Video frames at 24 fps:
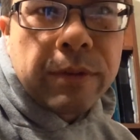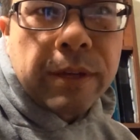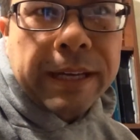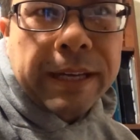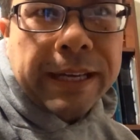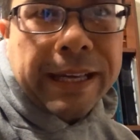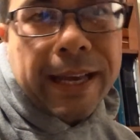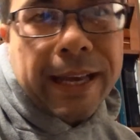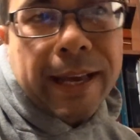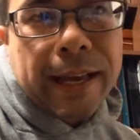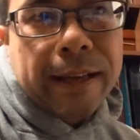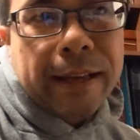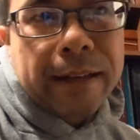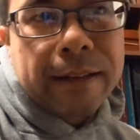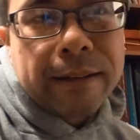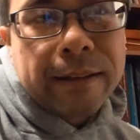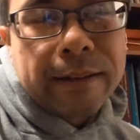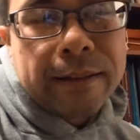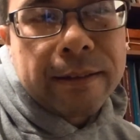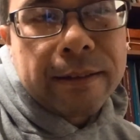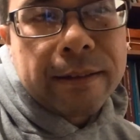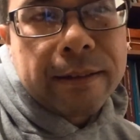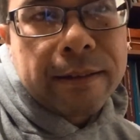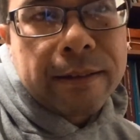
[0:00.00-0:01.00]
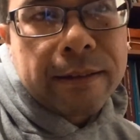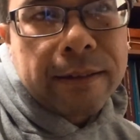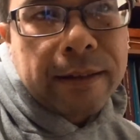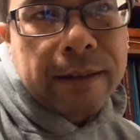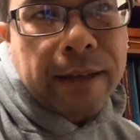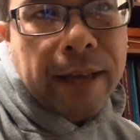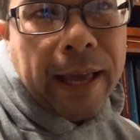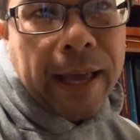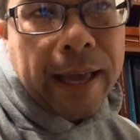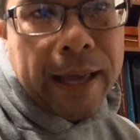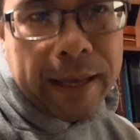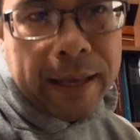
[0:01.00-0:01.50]
Again,
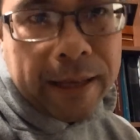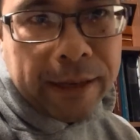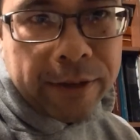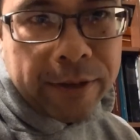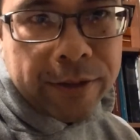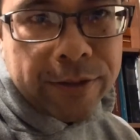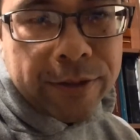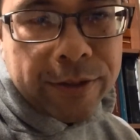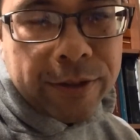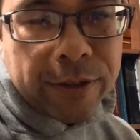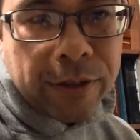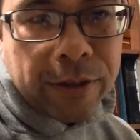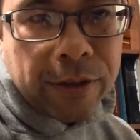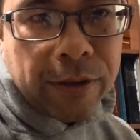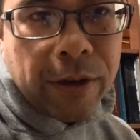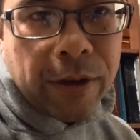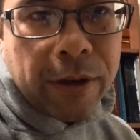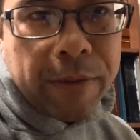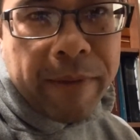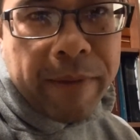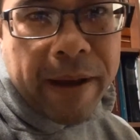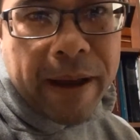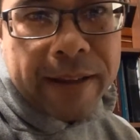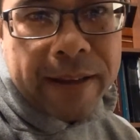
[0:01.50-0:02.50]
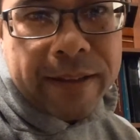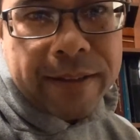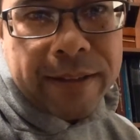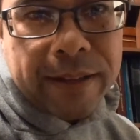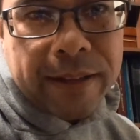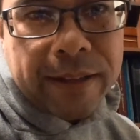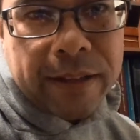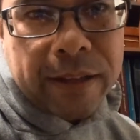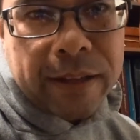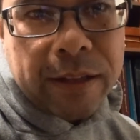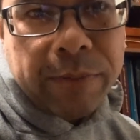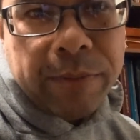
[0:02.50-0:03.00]
eight years ago, our math
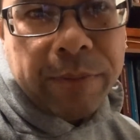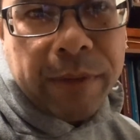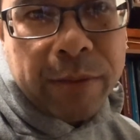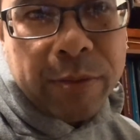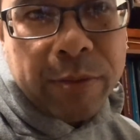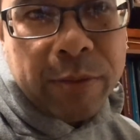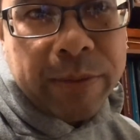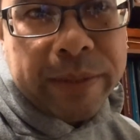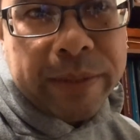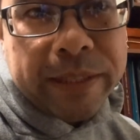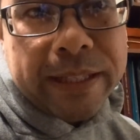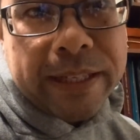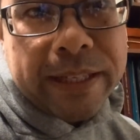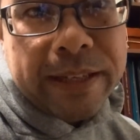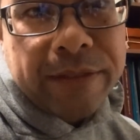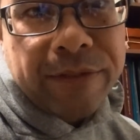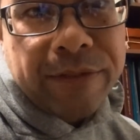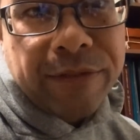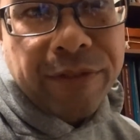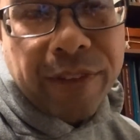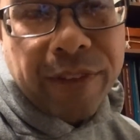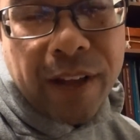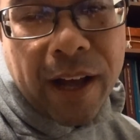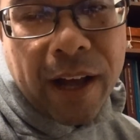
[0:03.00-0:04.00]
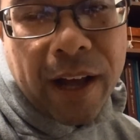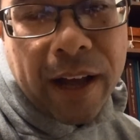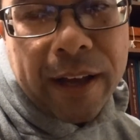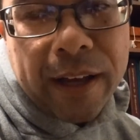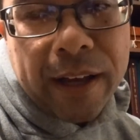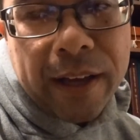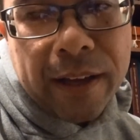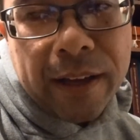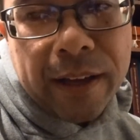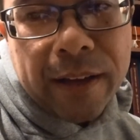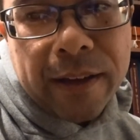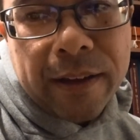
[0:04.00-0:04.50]
said that the bumblebee didn't
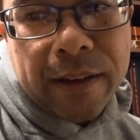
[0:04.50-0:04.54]
fly.